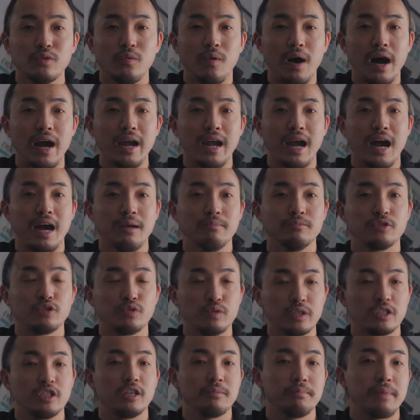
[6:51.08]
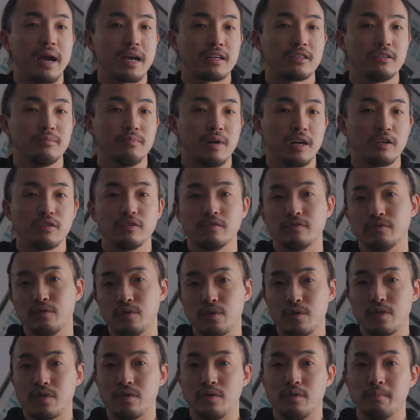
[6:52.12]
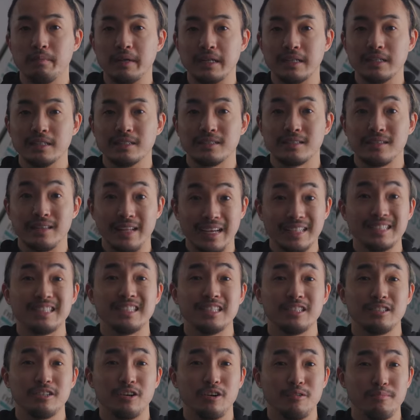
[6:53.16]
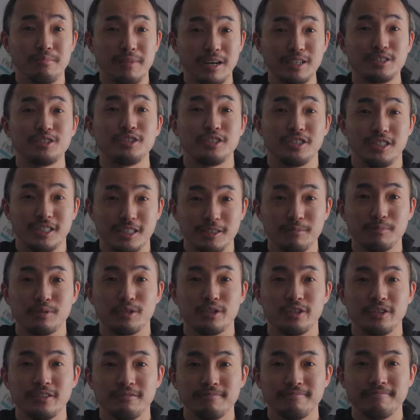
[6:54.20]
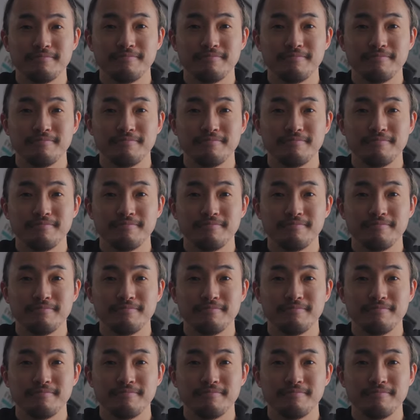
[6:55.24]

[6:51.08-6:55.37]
why I'm switching back to Micro Four Third, because lenses are much cheaper.